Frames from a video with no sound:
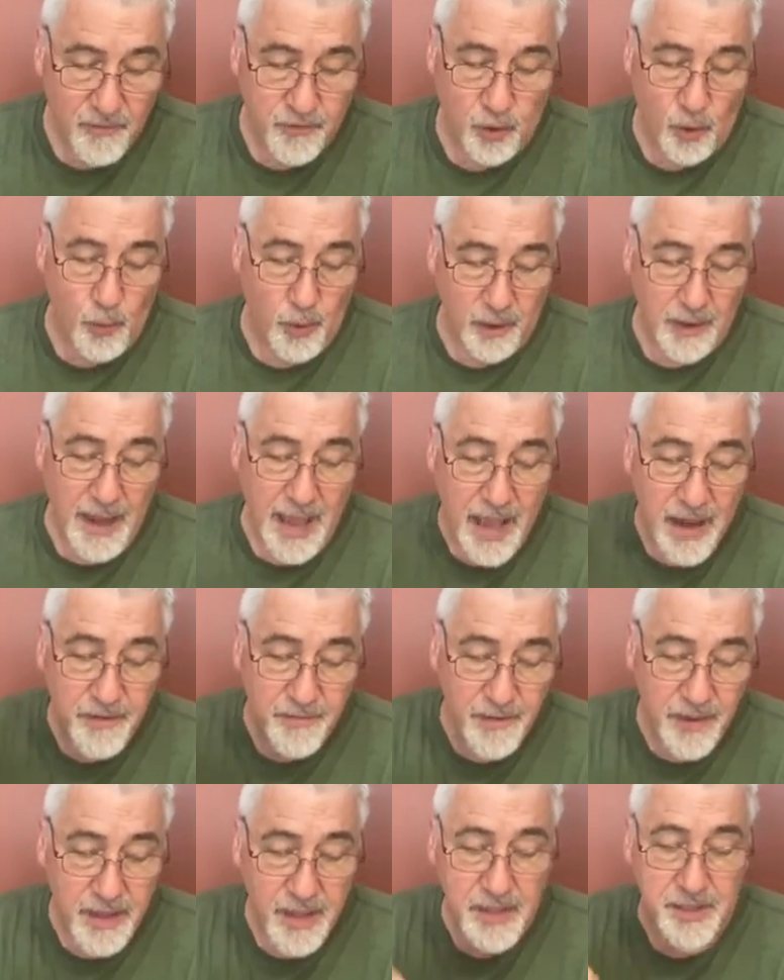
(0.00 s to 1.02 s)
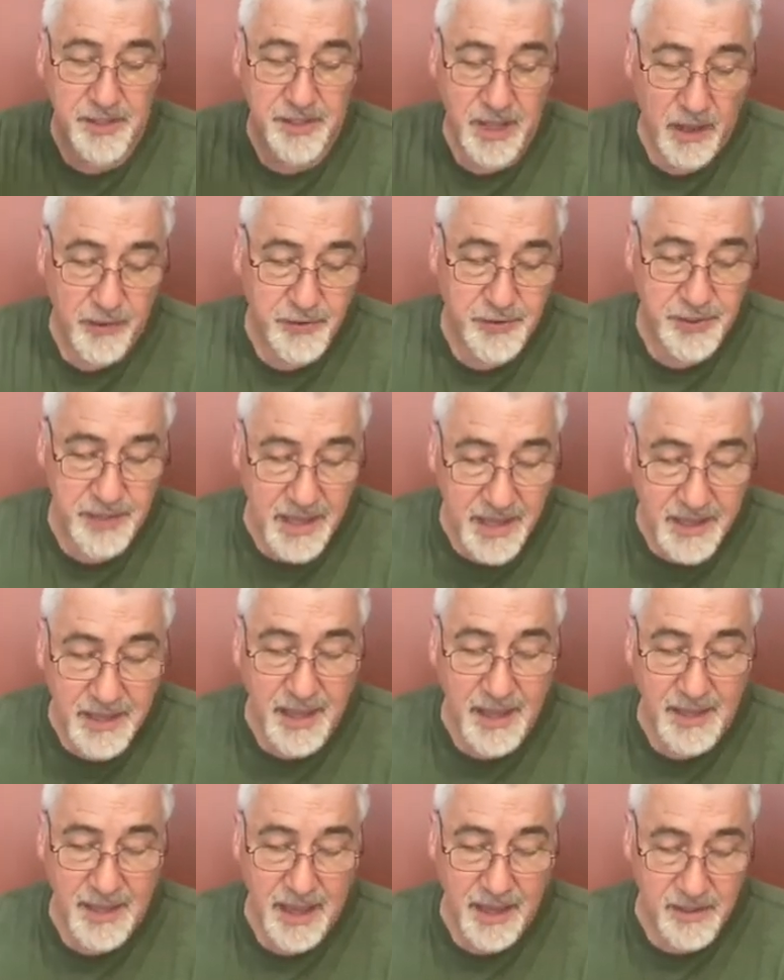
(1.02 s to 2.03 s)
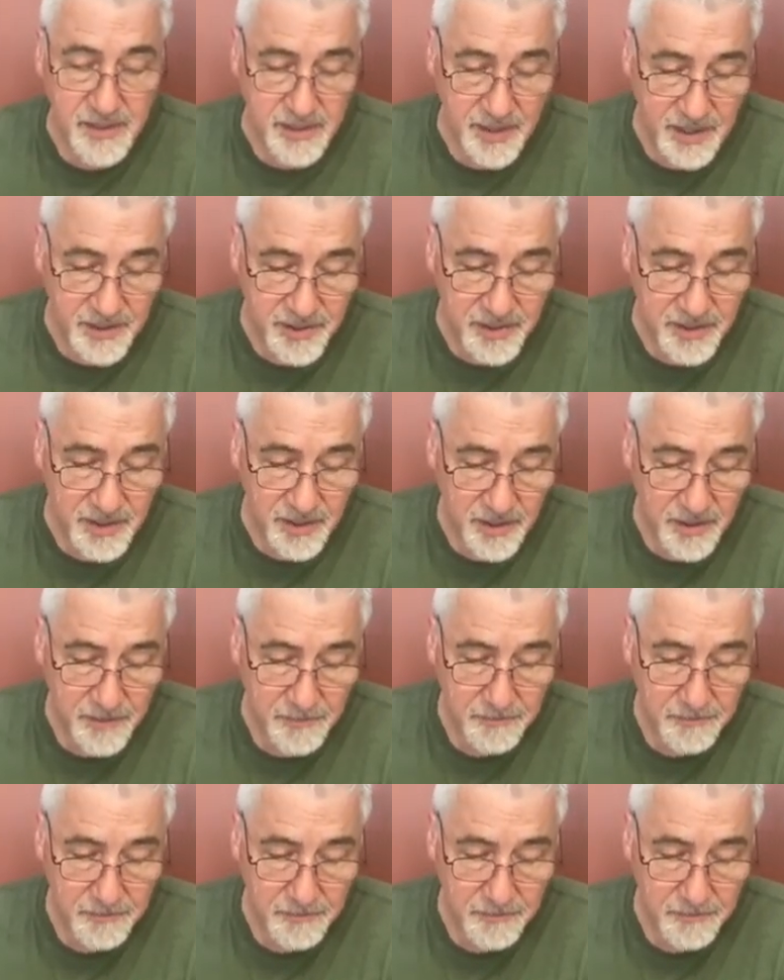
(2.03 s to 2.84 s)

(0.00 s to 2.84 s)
For where envy and self seeking exist,